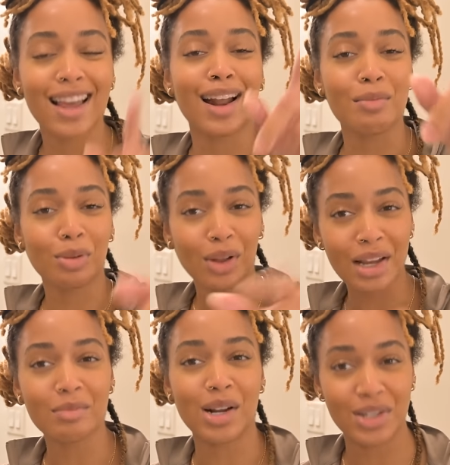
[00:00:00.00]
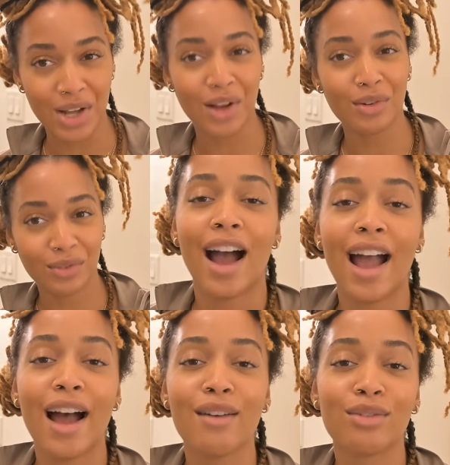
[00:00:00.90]
and I played myself. I
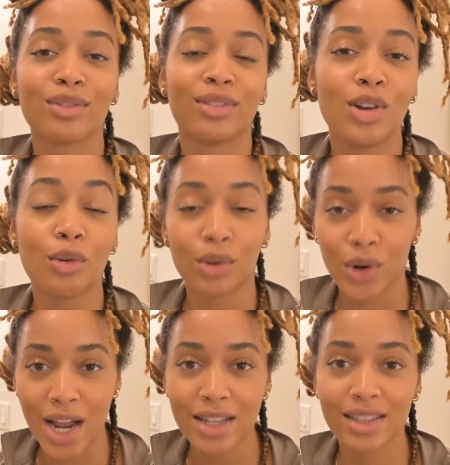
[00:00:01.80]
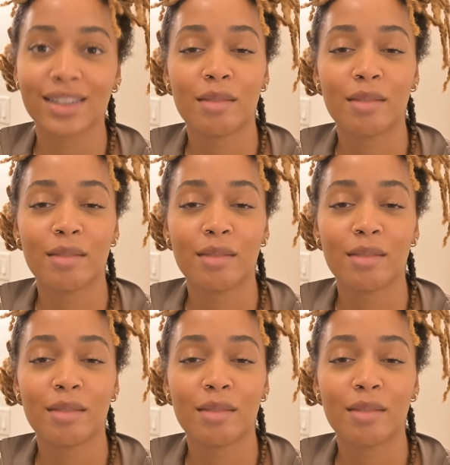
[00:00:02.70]
have no regrets.